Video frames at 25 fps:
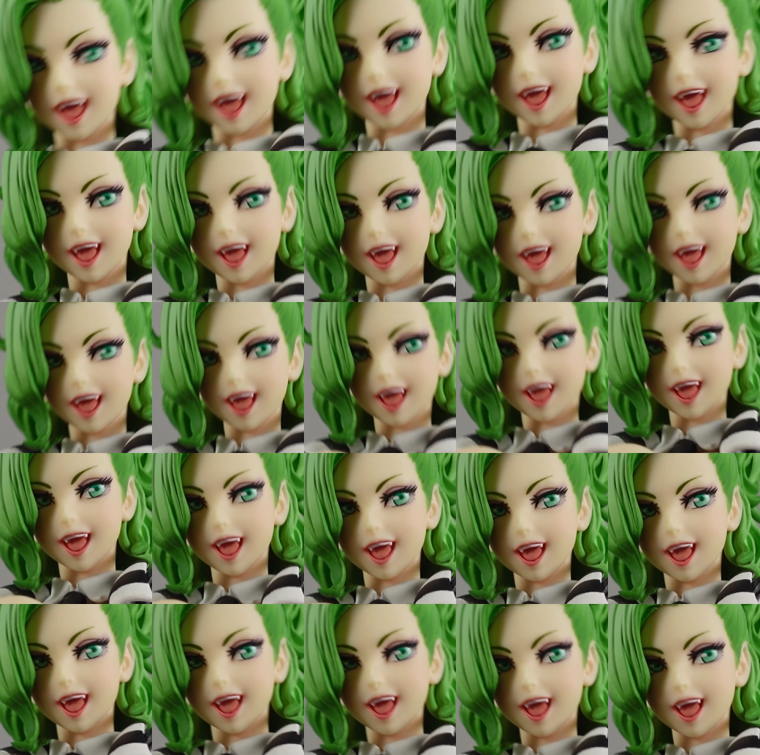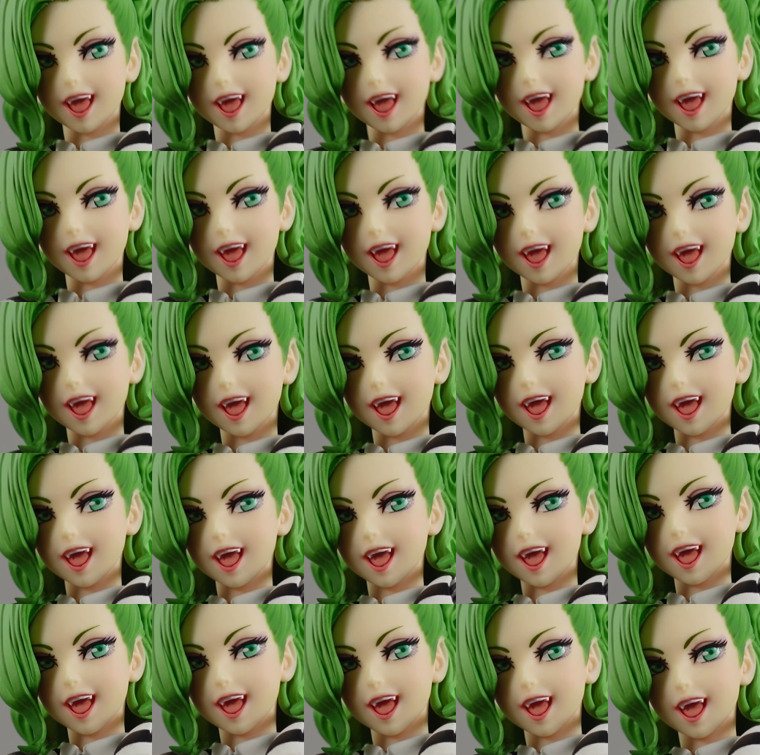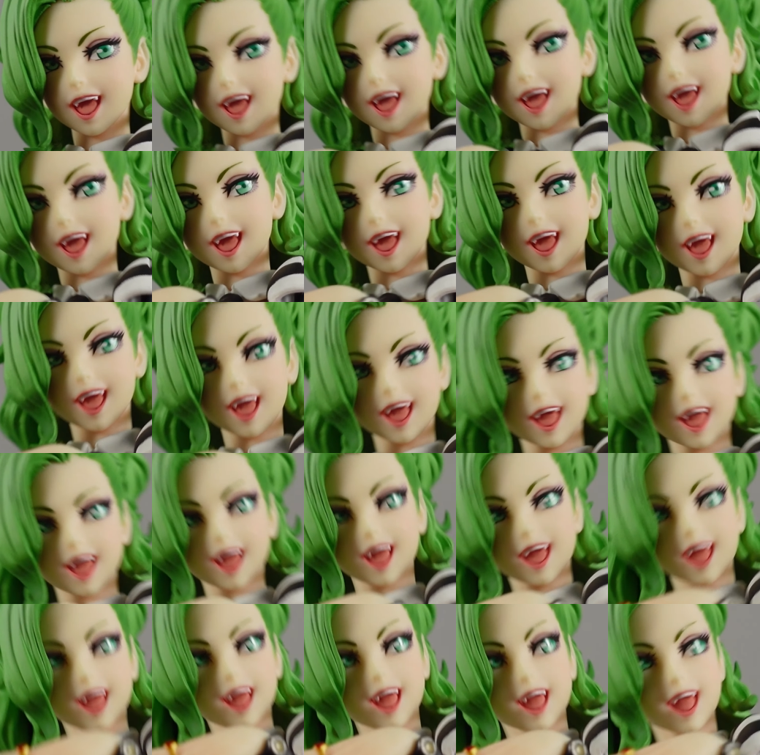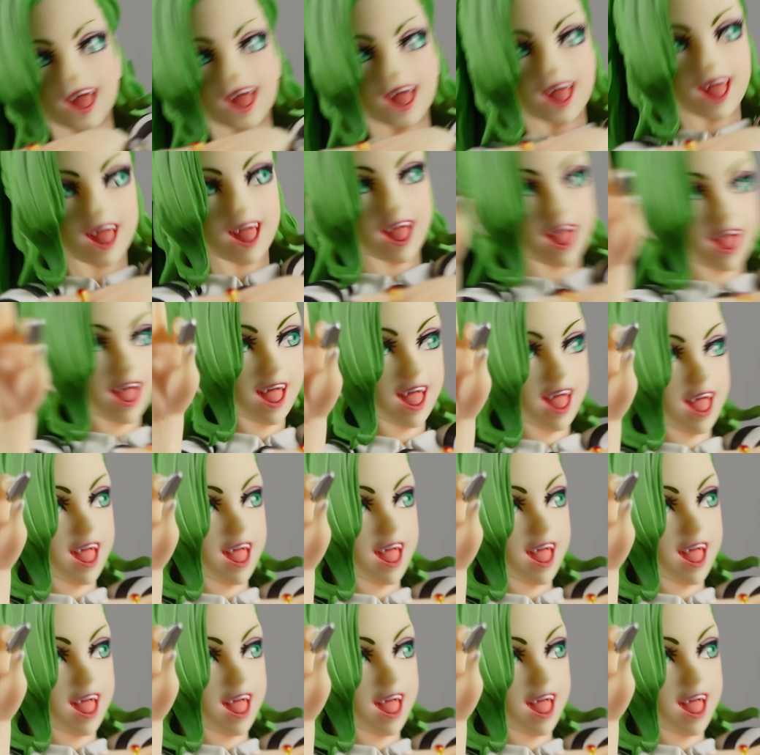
on the shelf like that. Now I think the only thing that sort of